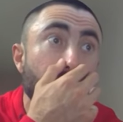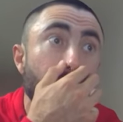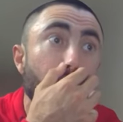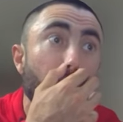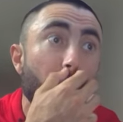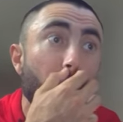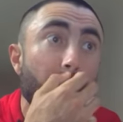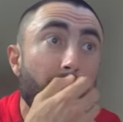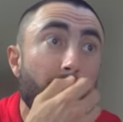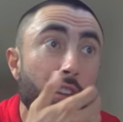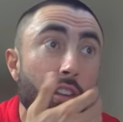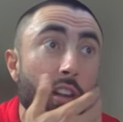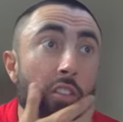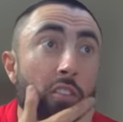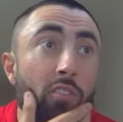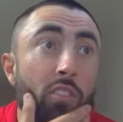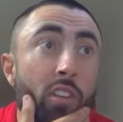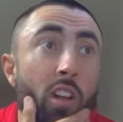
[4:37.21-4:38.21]
Really, again,
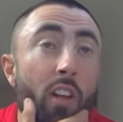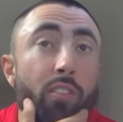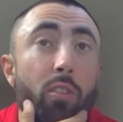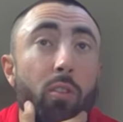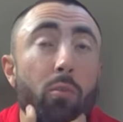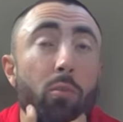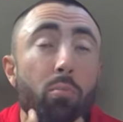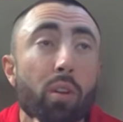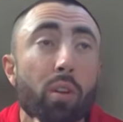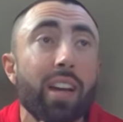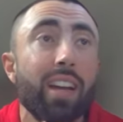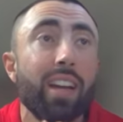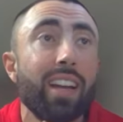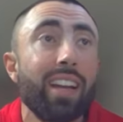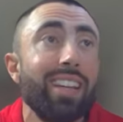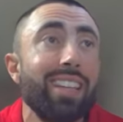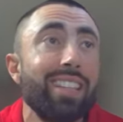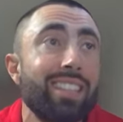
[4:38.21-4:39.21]
tough, tough to
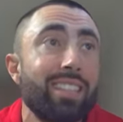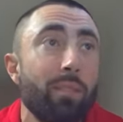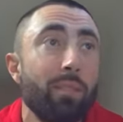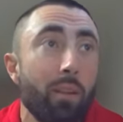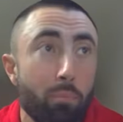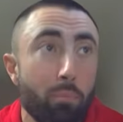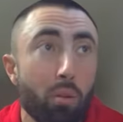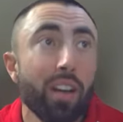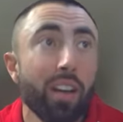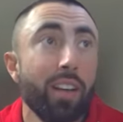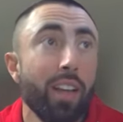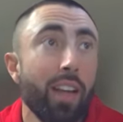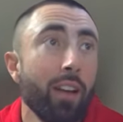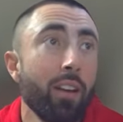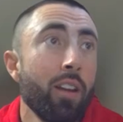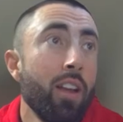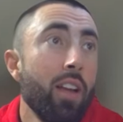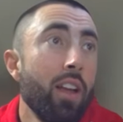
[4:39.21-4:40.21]
break, bring
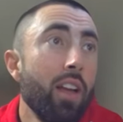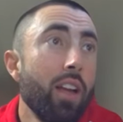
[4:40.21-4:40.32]
down.